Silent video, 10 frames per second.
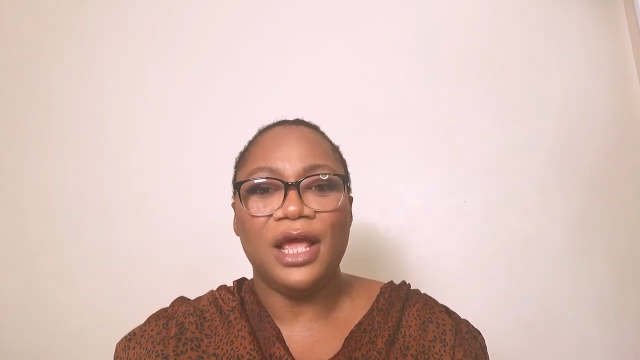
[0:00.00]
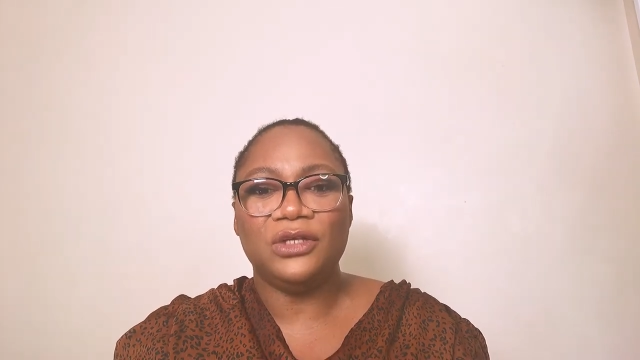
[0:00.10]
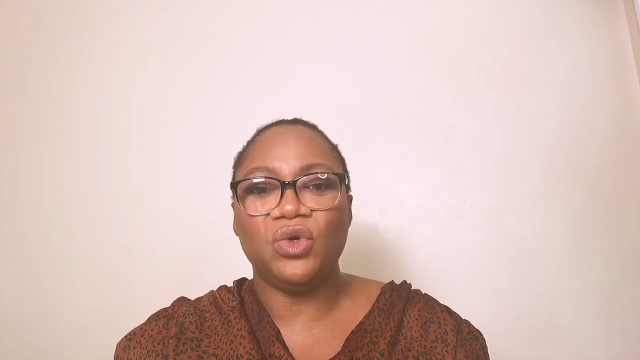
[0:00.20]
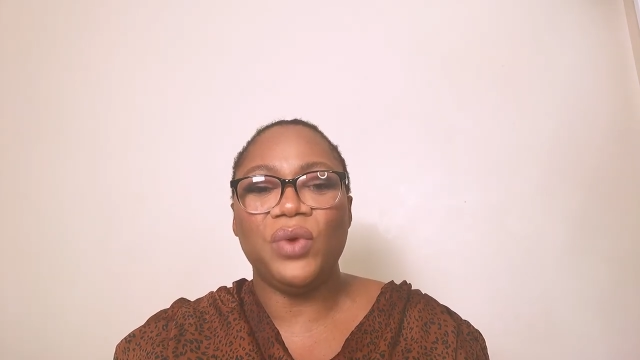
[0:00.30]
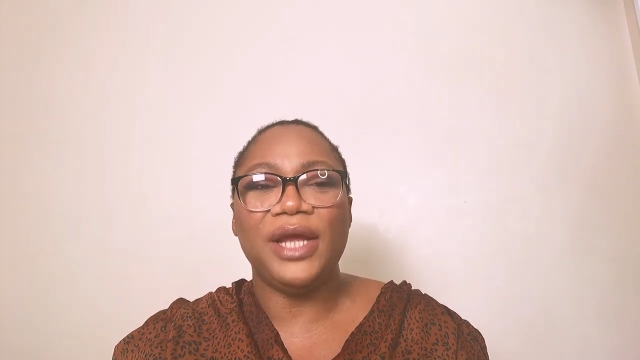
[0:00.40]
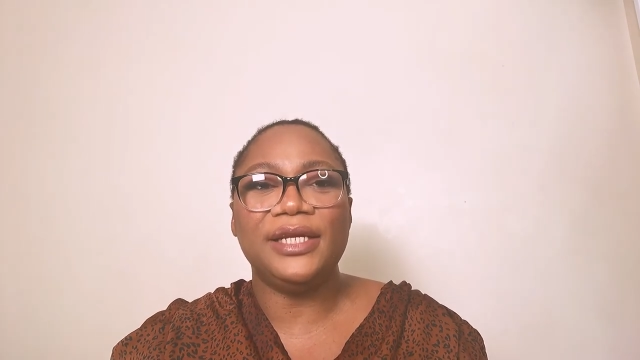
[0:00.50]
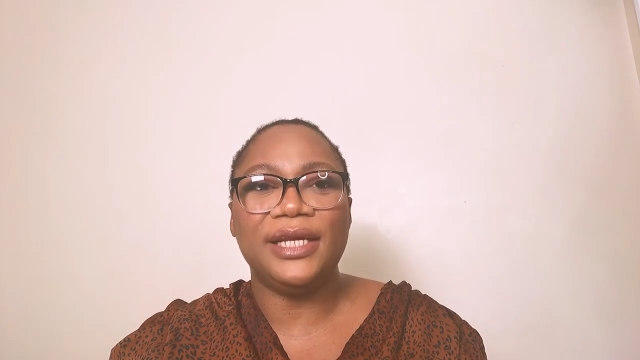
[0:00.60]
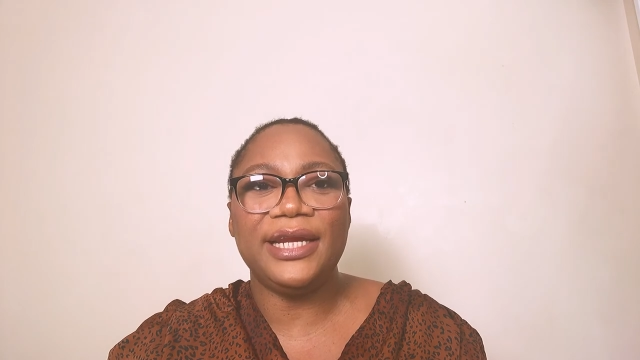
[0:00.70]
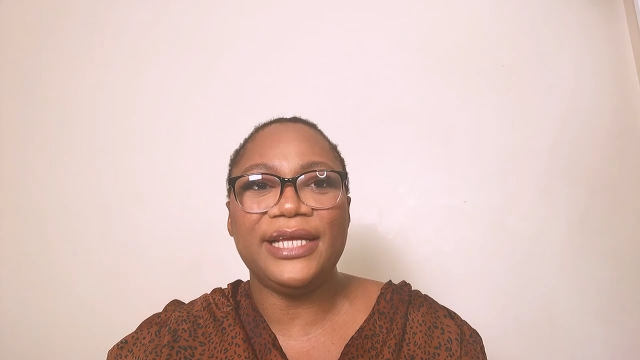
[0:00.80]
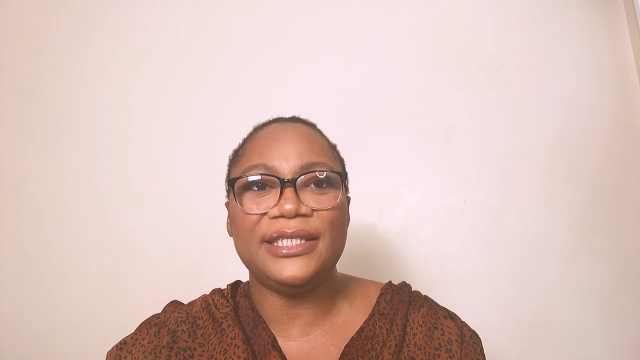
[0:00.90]
so we're in the
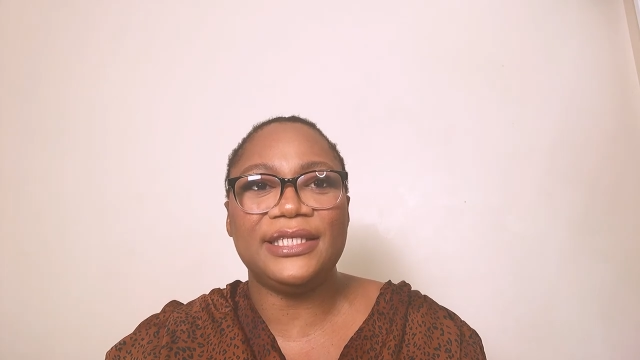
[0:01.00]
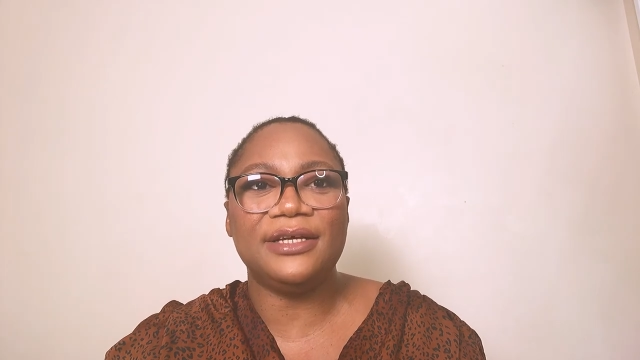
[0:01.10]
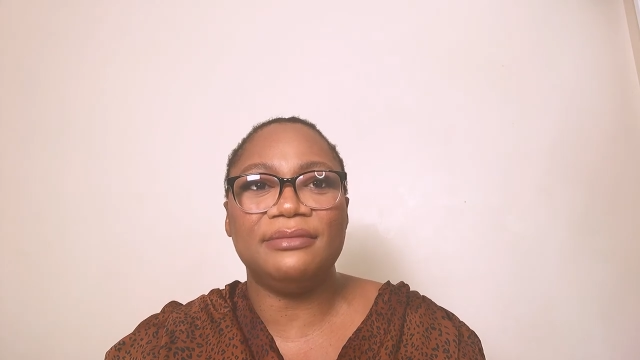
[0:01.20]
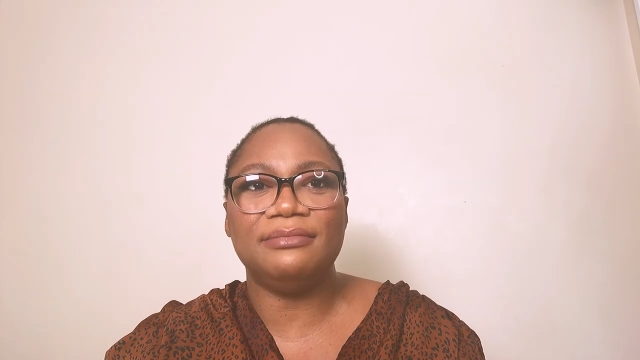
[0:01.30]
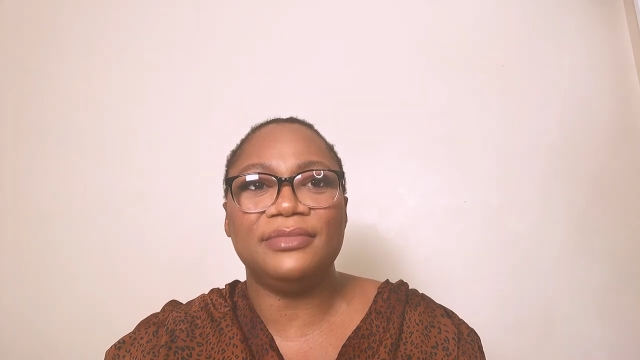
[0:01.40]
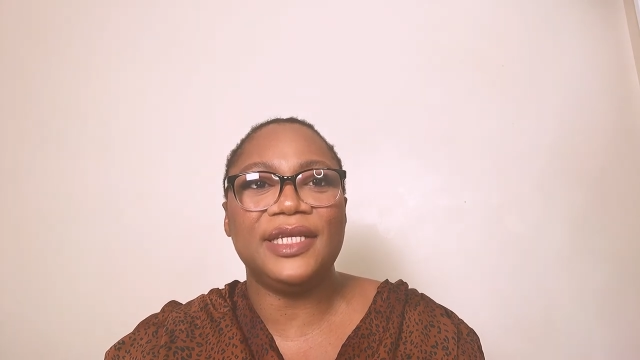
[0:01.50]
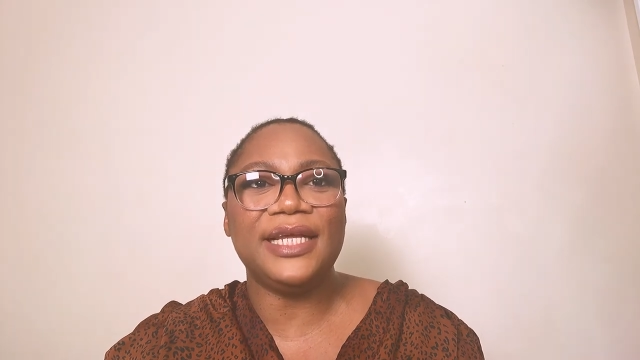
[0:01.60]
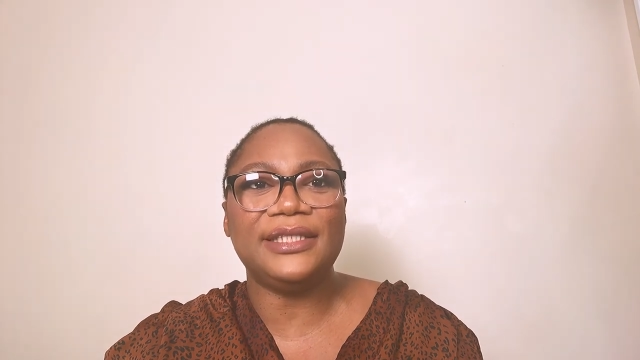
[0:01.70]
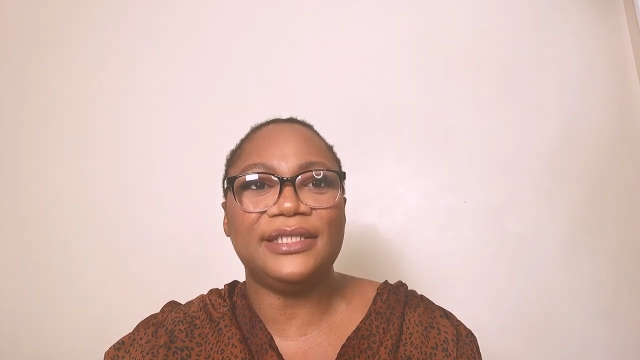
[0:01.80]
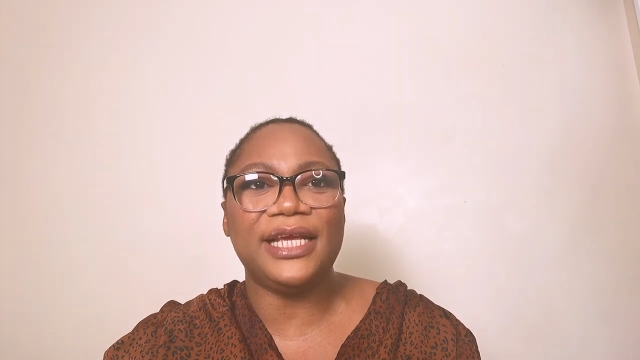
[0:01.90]
late um
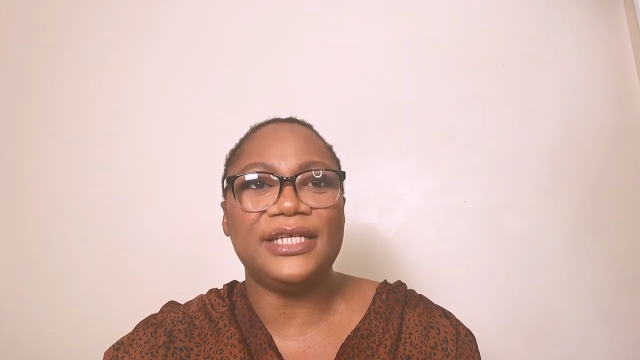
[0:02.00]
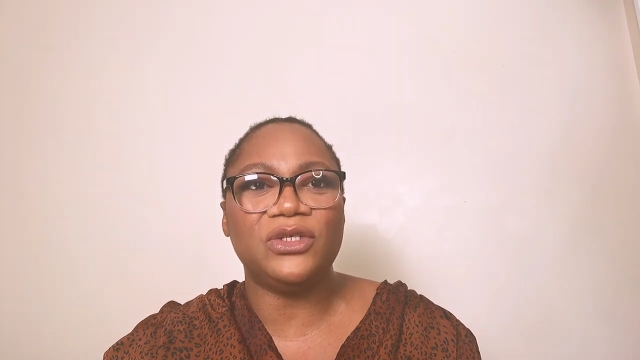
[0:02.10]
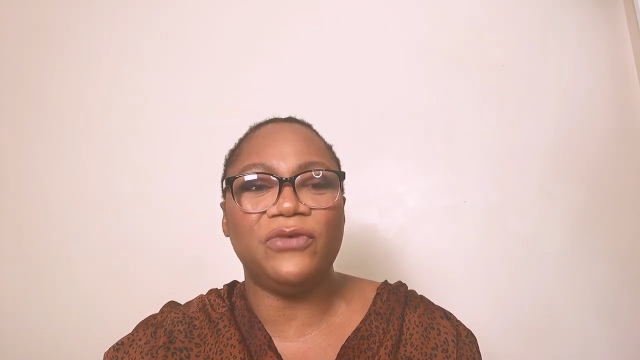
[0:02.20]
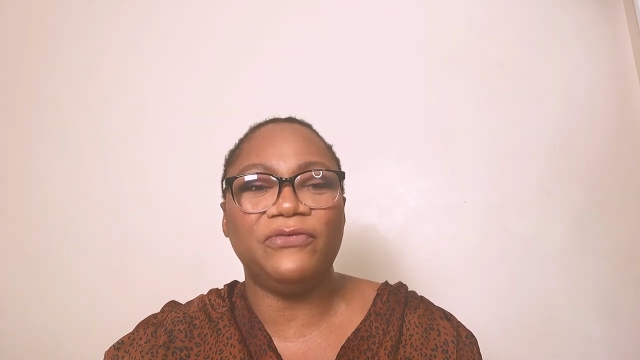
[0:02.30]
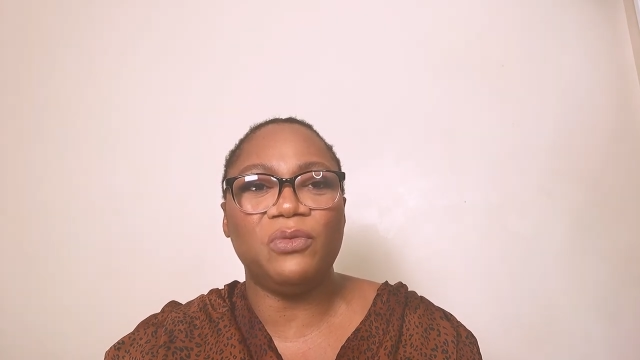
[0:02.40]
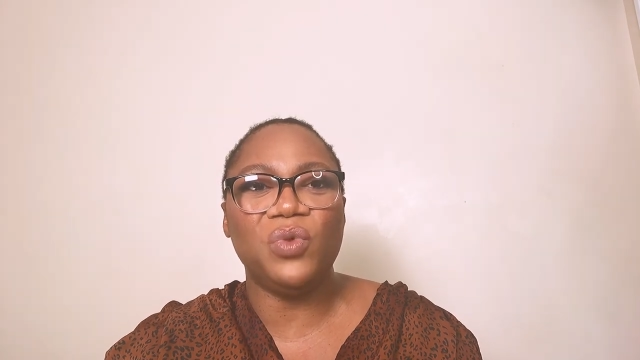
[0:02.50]
late days of um,